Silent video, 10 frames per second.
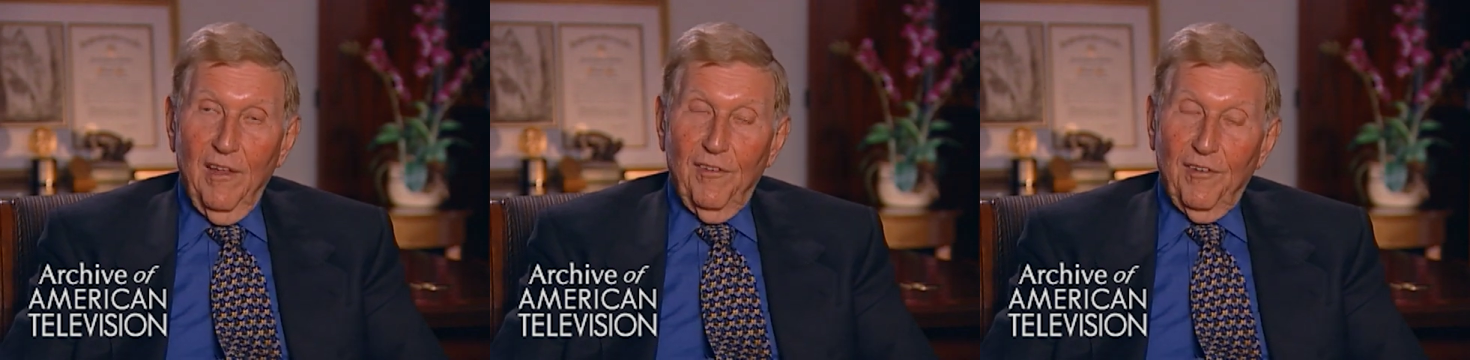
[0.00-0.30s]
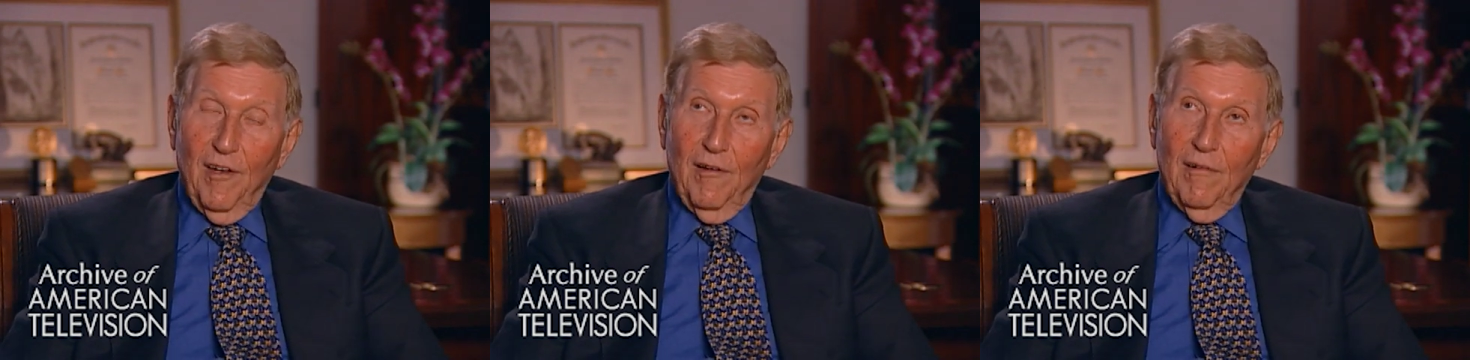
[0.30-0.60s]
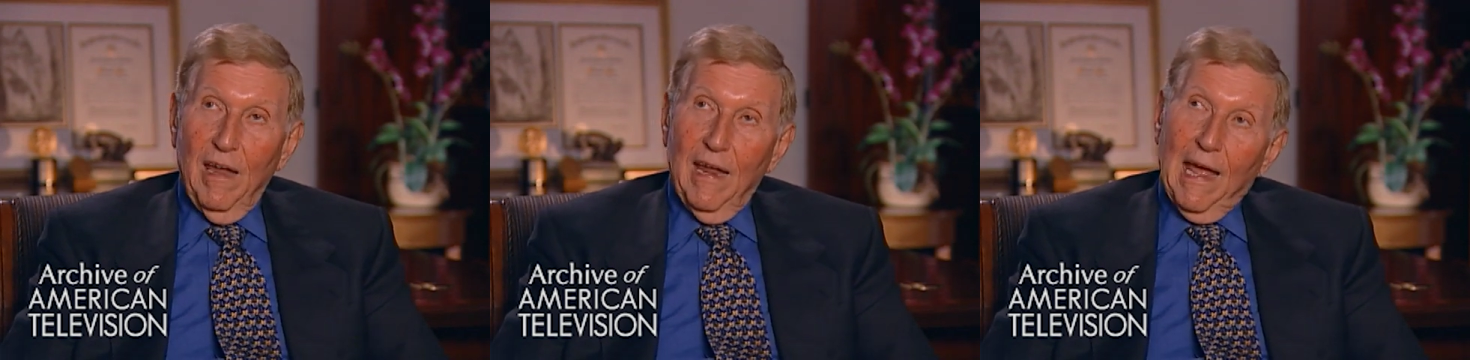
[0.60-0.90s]

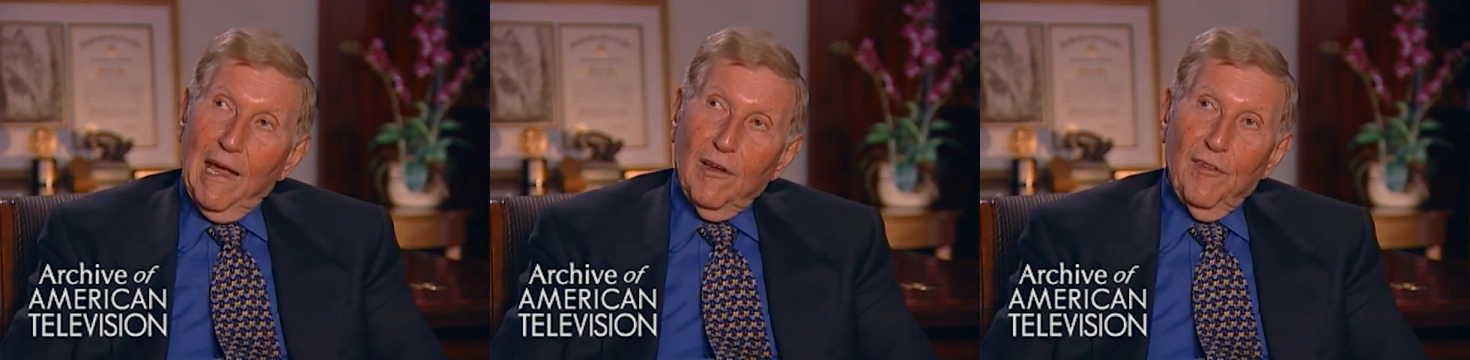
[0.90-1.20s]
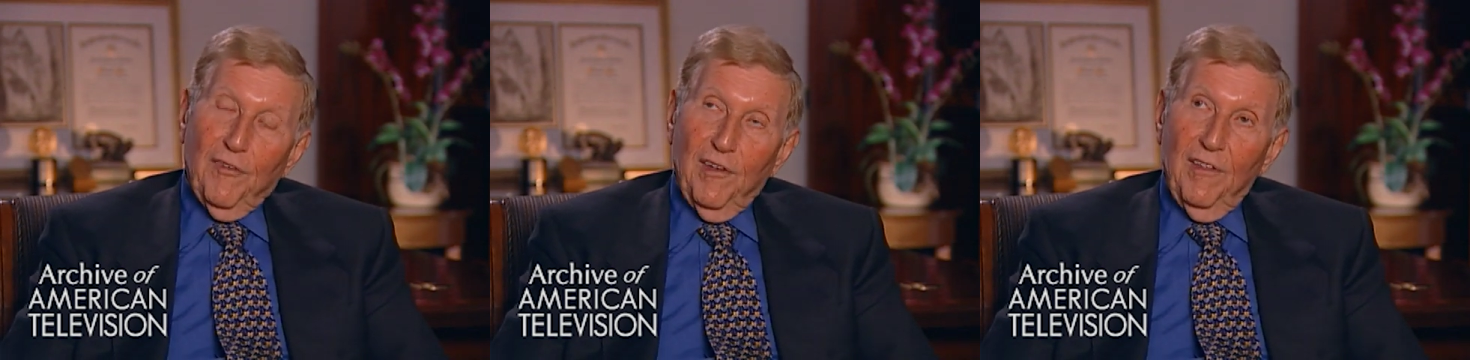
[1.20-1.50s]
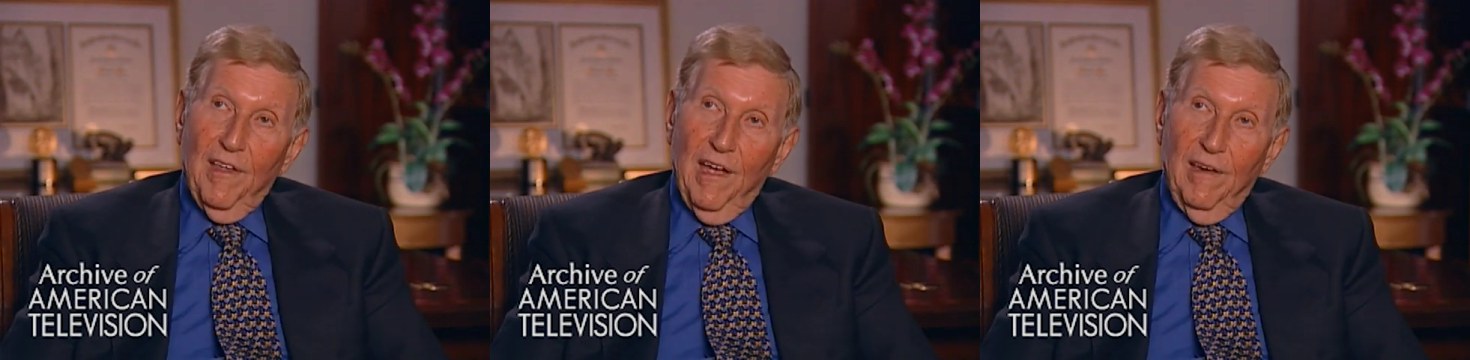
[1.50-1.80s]
So, and I could see
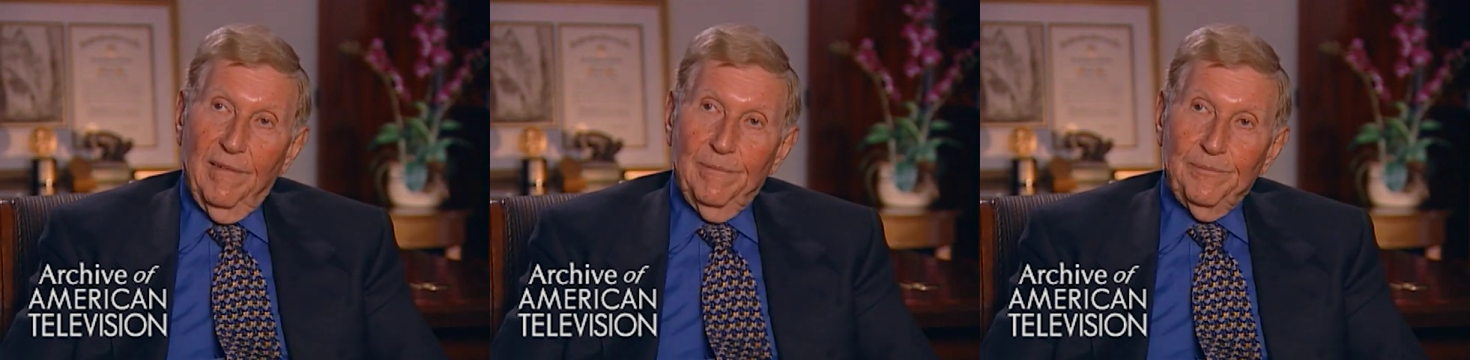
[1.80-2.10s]
then